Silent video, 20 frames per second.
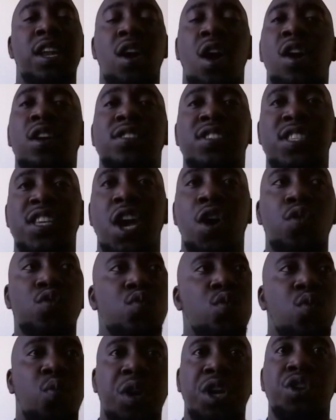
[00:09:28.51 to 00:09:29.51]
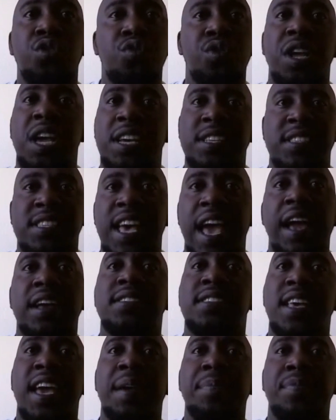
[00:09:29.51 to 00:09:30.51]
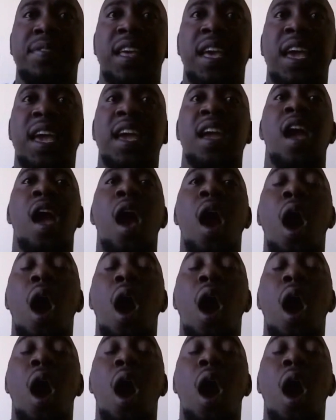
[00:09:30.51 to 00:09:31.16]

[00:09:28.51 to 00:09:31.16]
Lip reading: at ourselves when we do the exact same thing.